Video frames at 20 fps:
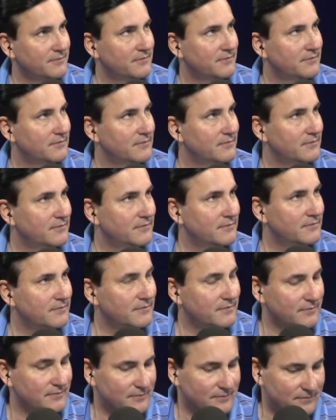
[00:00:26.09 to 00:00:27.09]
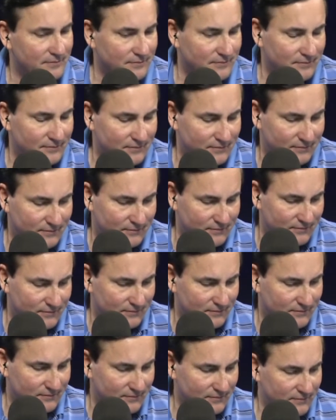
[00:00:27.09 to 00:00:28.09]
You'll see me a
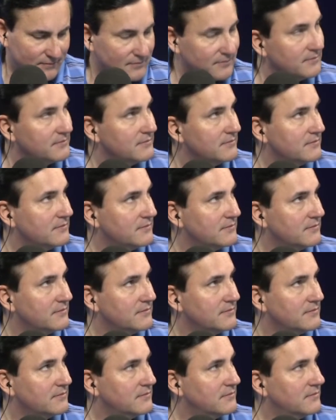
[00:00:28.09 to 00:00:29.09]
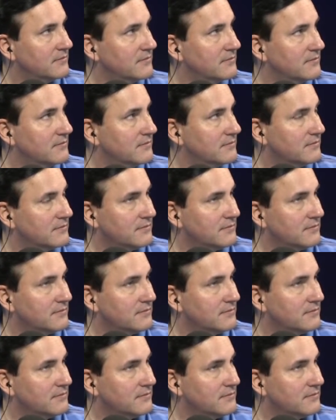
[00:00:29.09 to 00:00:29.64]
little bit on